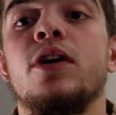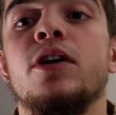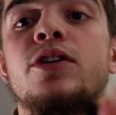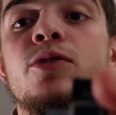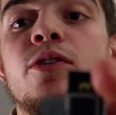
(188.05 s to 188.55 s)

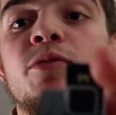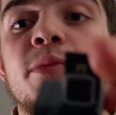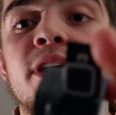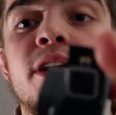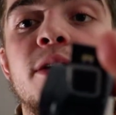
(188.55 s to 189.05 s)

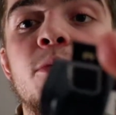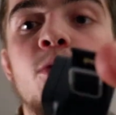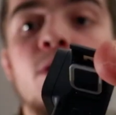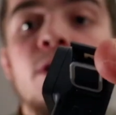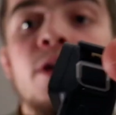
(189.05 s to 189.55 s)
USB
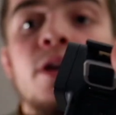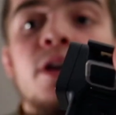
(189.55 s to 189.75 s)
anymore.